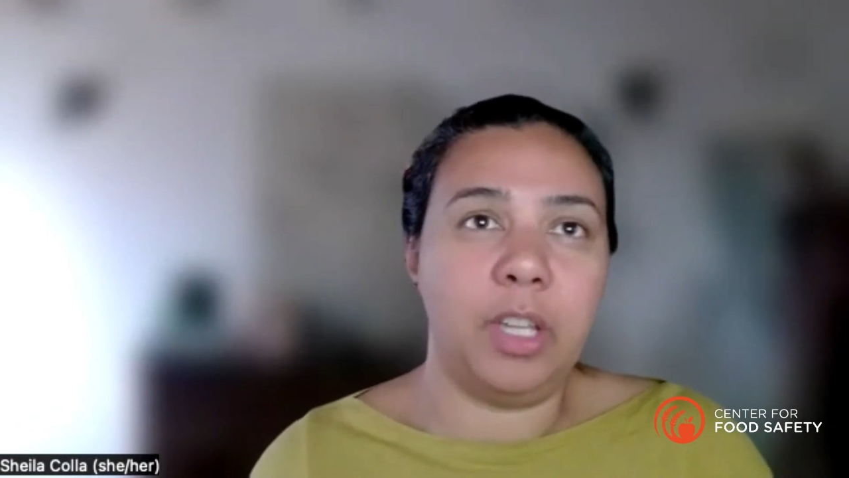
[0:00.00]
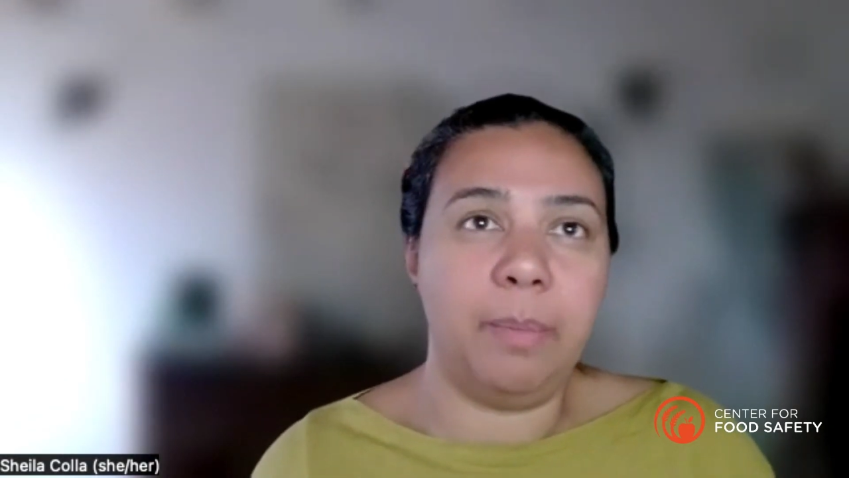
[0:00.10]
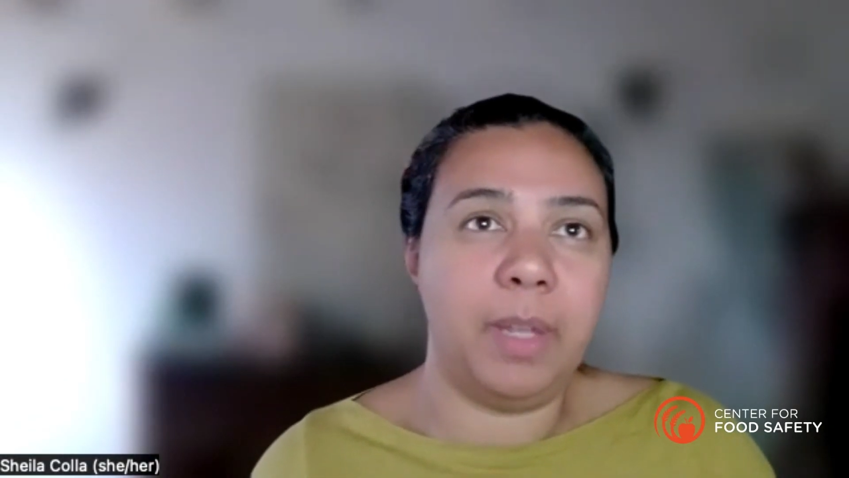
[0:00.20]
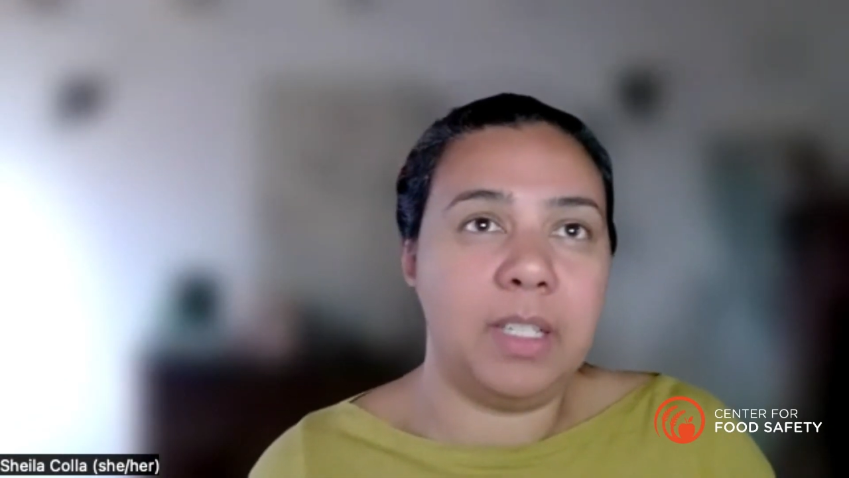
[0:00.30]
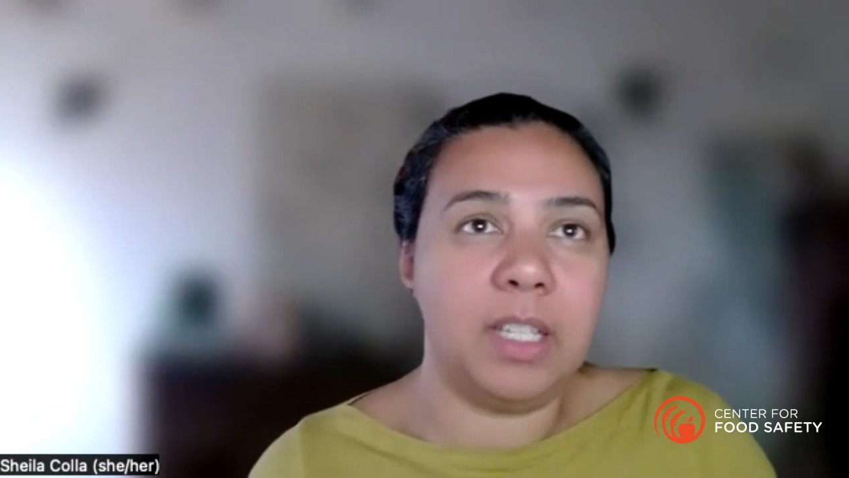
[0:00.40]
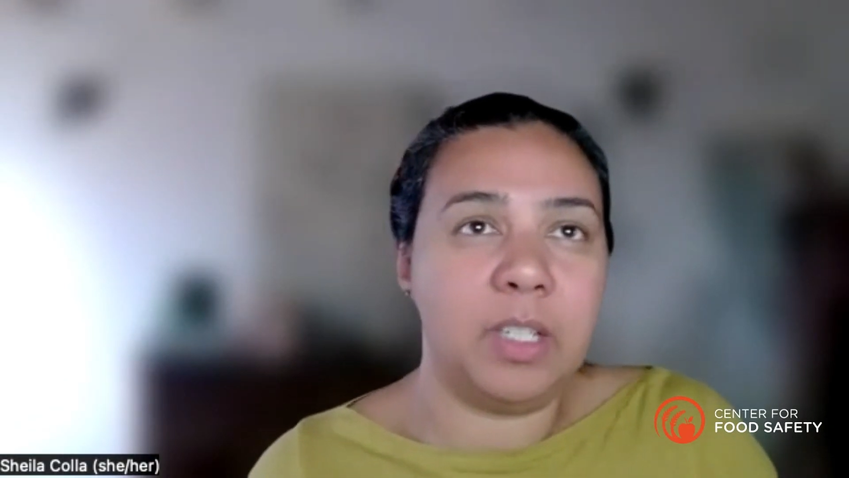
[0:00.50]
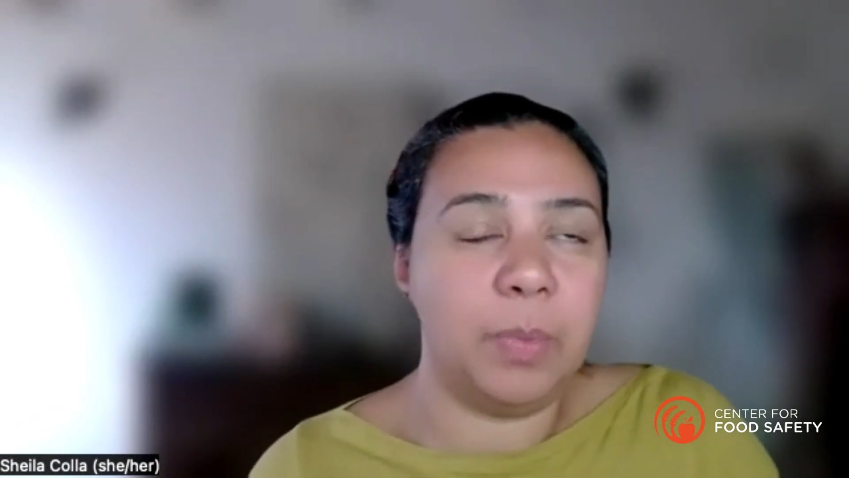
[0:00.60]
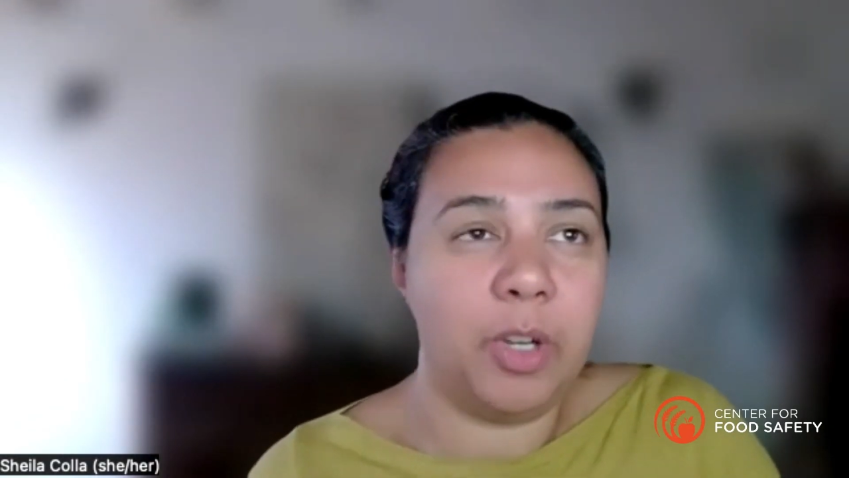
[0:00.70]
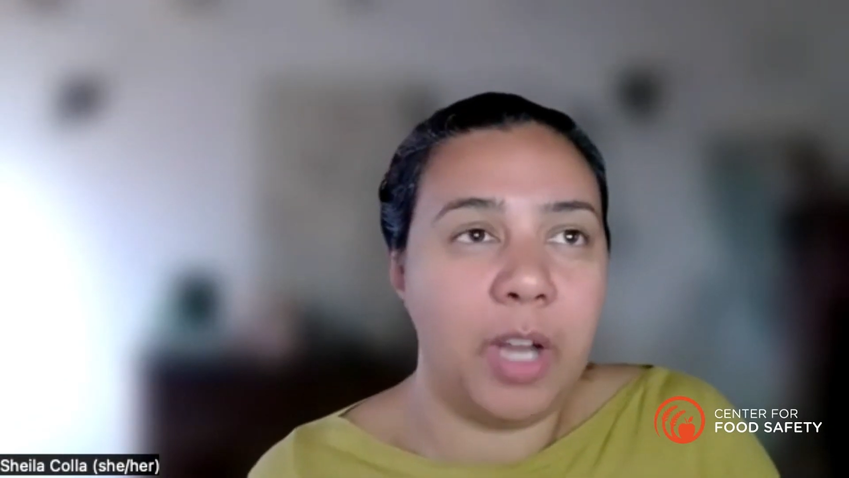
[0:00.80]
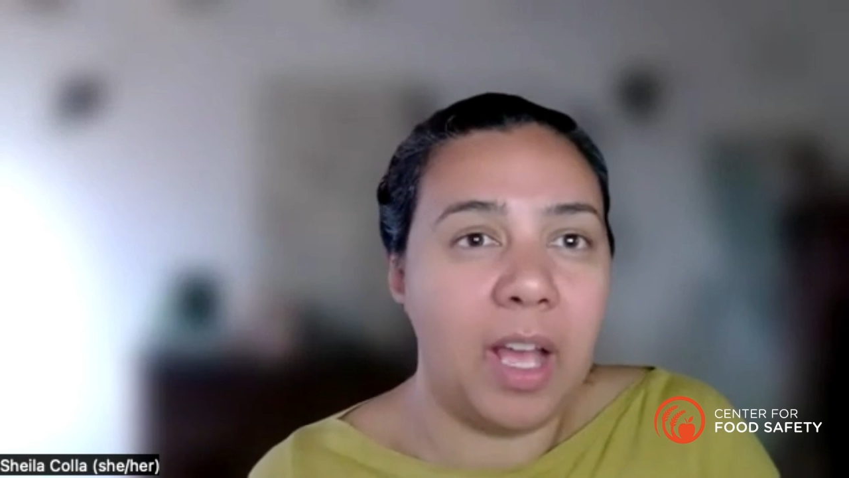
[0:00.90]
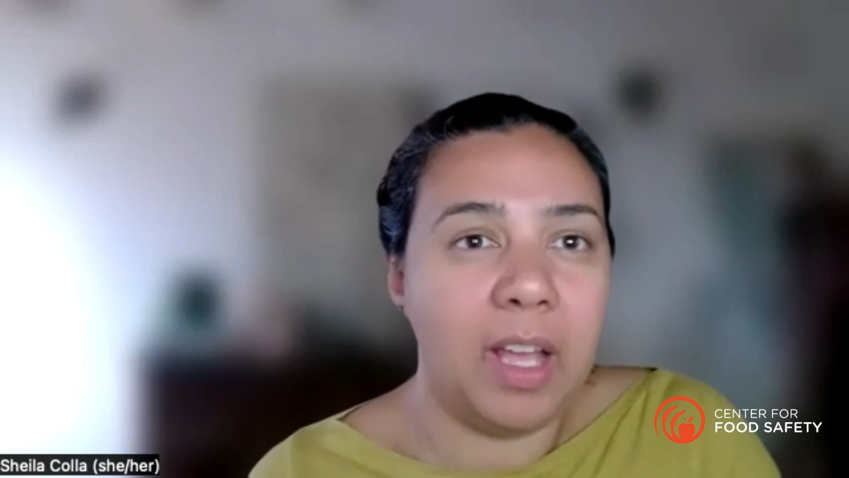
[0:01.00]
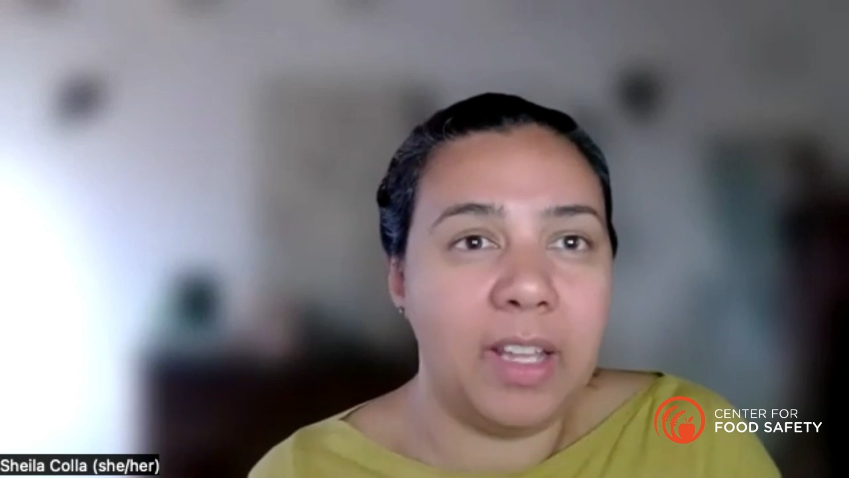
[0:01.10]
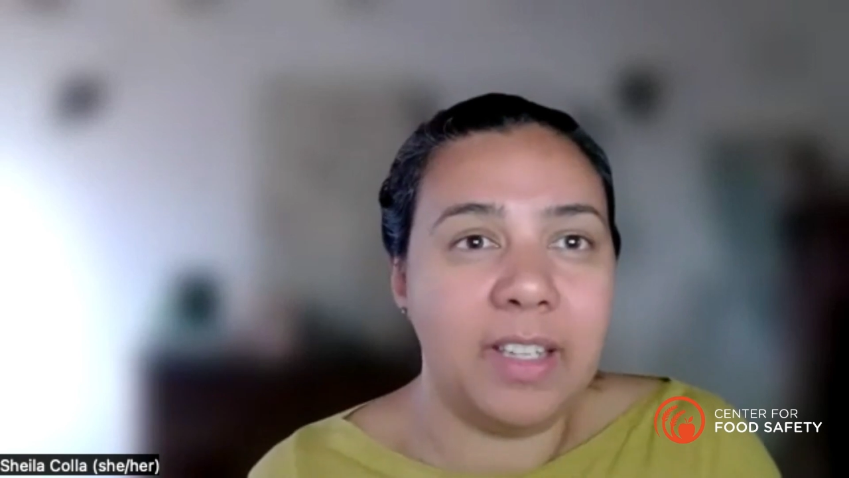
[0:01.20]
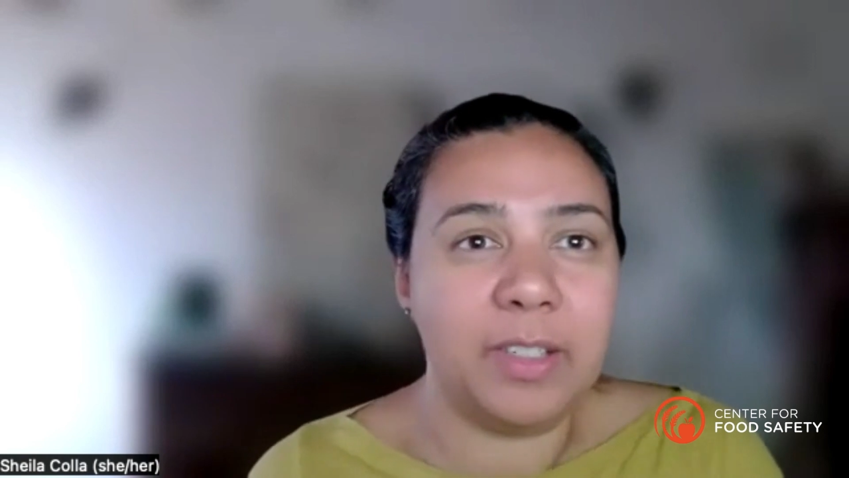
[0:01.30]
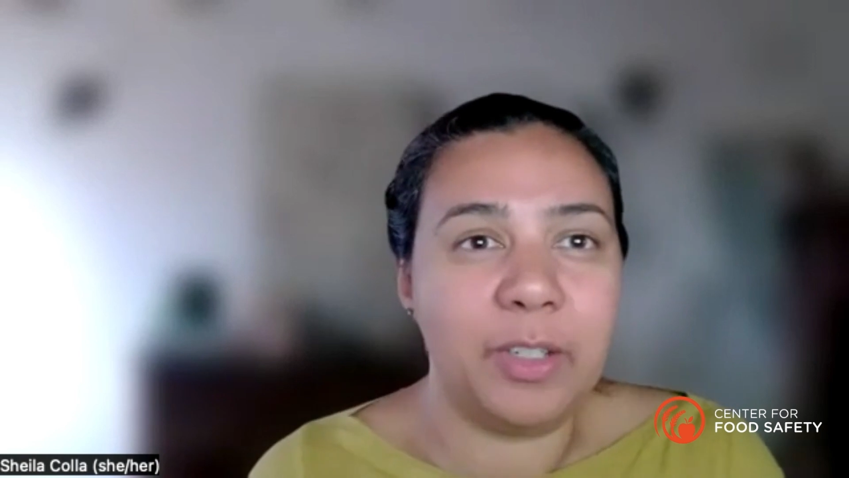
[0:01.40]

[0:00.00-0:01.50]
limits that Twitter has